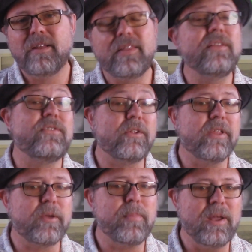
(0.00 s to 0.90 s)
That's the
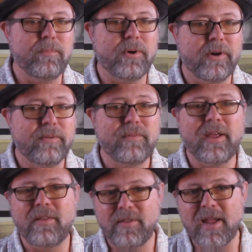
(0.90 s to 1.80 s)
clickbait part,
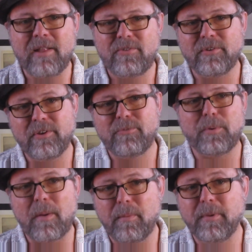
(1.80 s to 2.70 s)
and the answer is
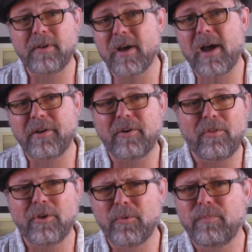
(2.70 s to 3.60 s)
probably not,
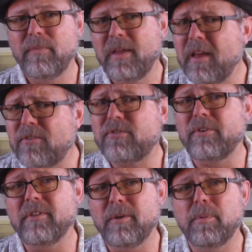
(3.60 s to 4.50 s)
although he
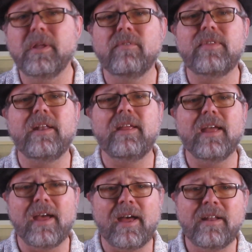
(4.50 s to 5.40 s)
certainly believed that he
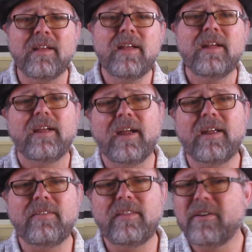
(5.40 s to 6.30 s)
had,
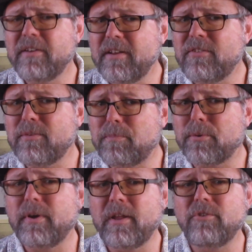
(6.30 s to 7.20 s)
and there is a
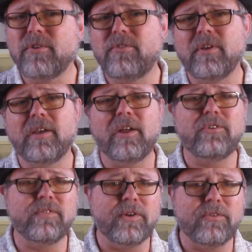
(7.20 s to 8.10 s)
pretty interesting
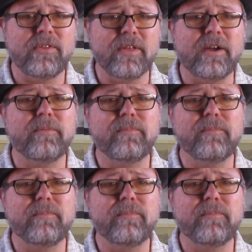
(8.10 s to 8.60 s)
controversy there.